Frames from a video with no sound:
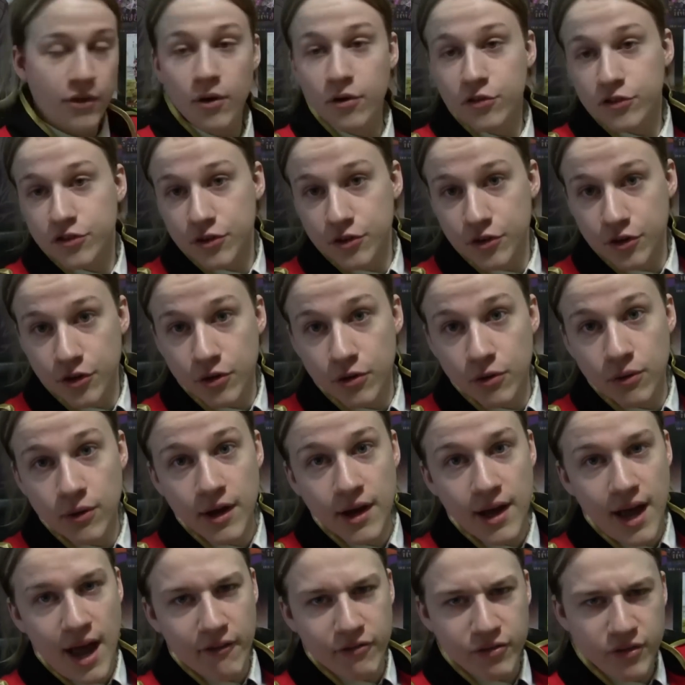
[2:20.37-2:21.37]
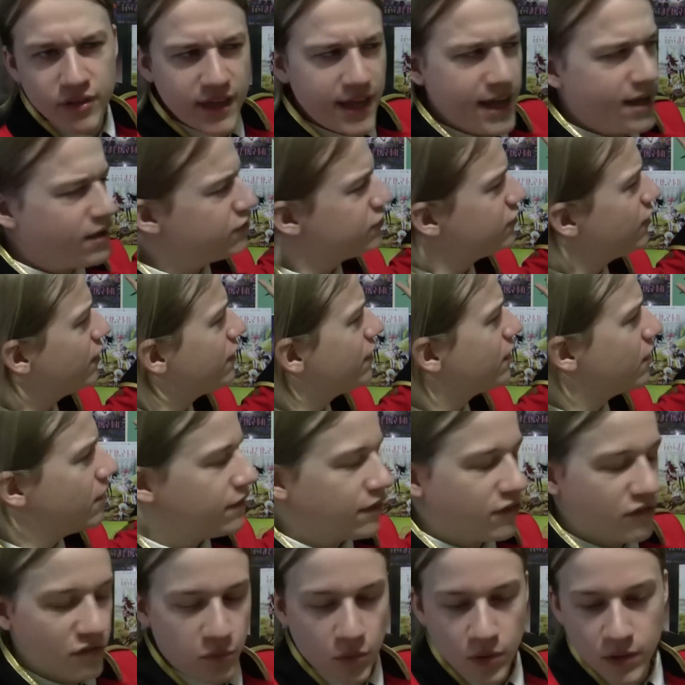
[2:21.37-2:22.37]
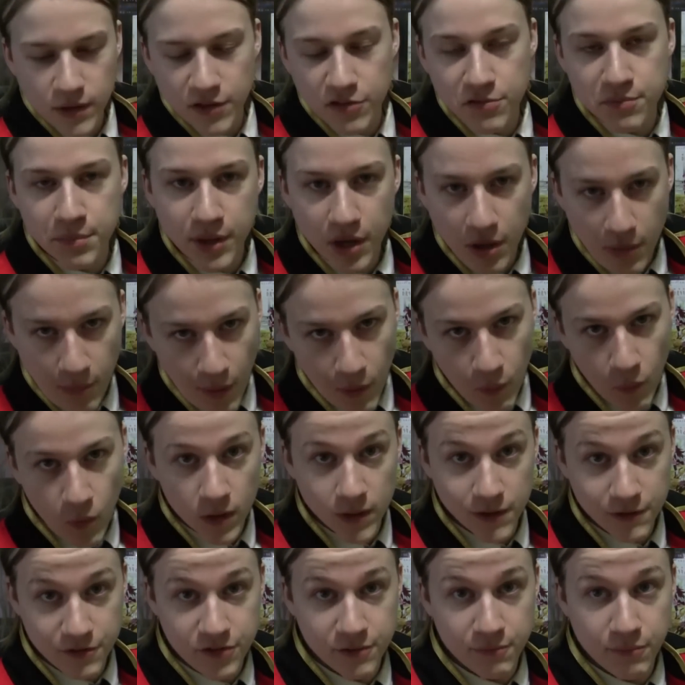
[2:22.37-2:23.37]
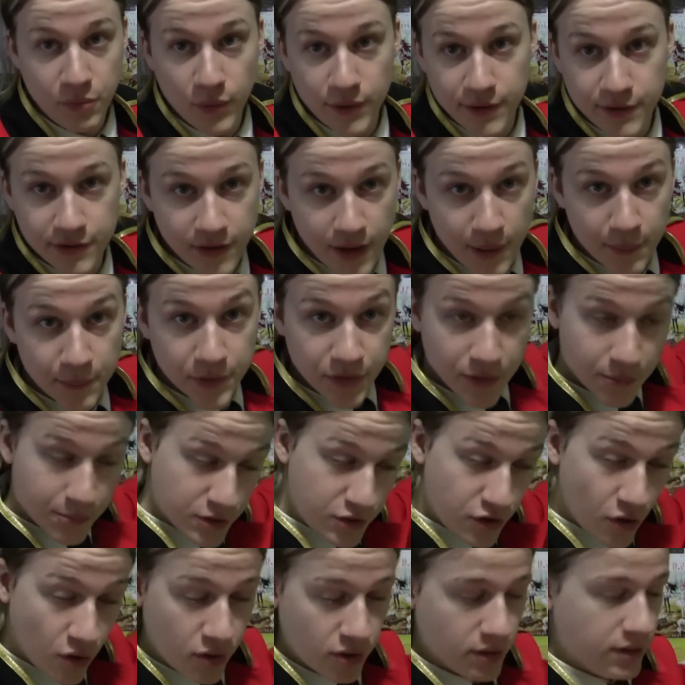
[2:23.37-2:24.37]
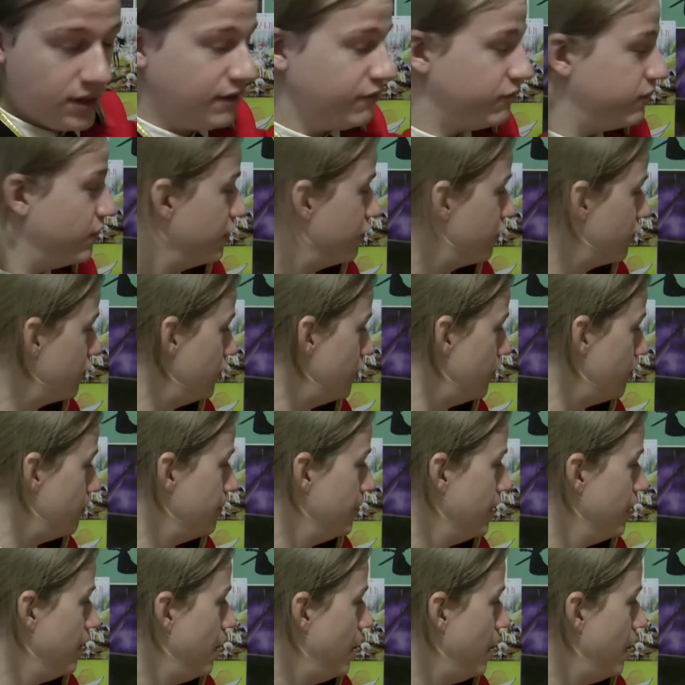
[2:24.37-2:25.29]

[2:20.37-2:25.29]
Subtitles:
Those are new. Everything else, I think, on this wall has been on my wall at some point in time, but the Madoka leaflets are new.